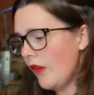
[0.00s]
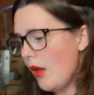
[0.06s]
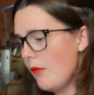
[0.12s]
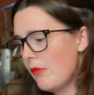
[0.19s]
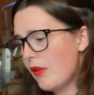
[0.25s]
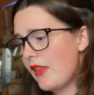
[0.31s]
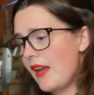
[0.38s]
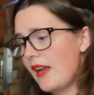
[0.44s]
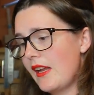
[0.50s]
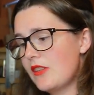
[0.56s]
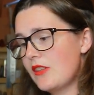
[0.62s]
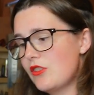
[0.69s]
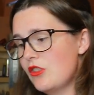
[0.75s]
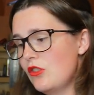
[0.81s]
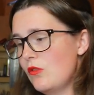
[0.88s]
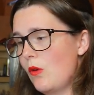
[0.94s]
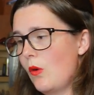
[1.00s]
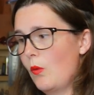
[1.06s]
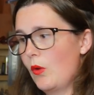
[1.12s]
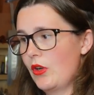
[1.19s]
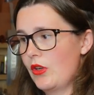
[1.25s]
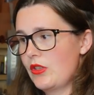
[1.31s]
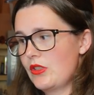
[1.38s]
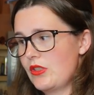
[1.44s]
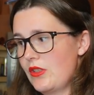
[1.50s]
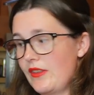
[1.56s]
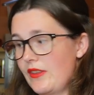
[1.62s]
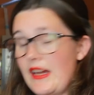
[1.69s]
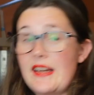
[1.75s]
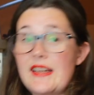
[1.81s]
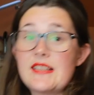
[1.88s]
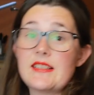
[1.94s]
But then I do want
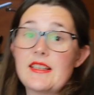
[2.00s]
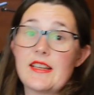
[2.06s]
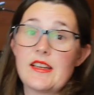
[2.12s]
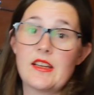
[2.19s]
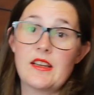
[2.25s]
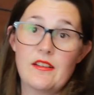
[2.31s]
that is like